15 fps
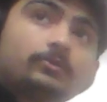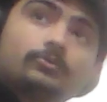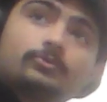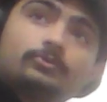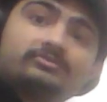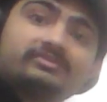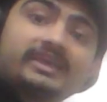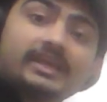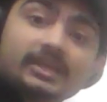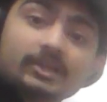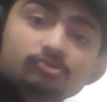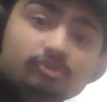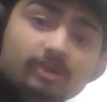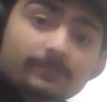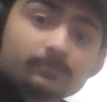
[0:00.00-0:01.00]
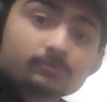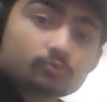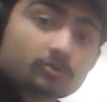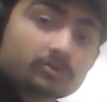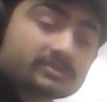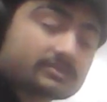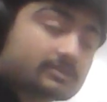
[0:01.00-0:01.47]
you're taking
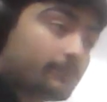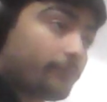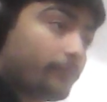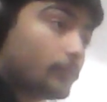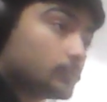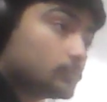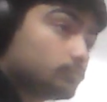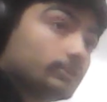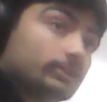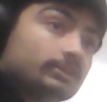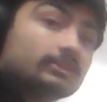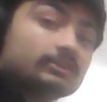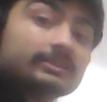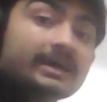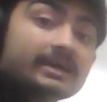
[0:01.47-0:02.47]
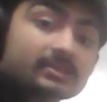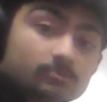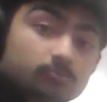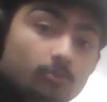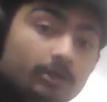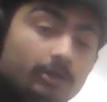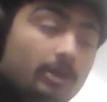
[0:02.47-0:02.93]
trapezoids, the first one and the
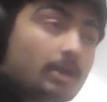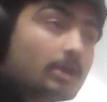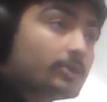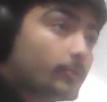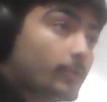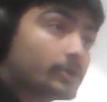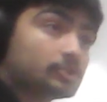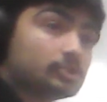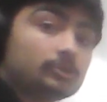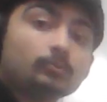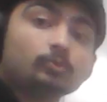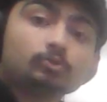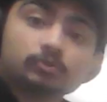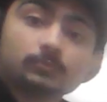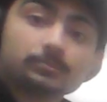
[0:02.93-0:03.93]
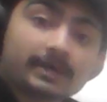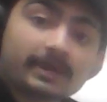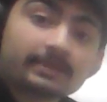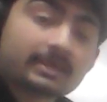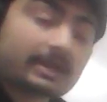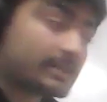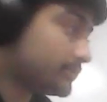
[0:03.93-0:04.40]
last one, you're actually
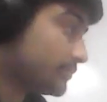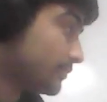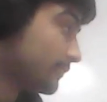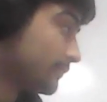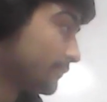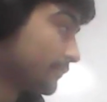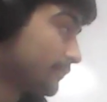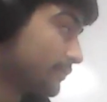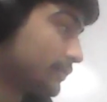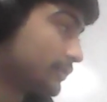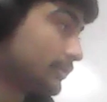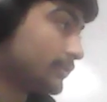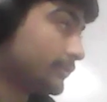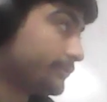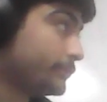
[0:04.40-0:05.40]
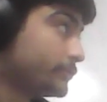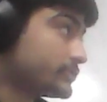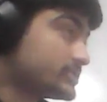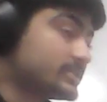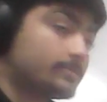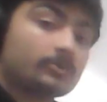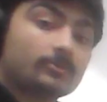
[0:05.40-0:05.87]
multiplying that
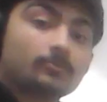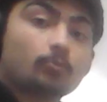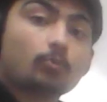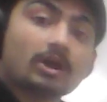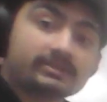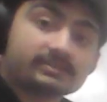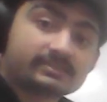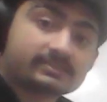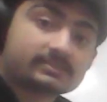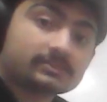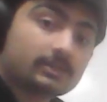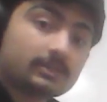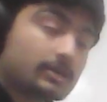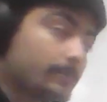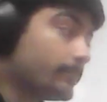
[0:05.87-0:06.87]
first number once.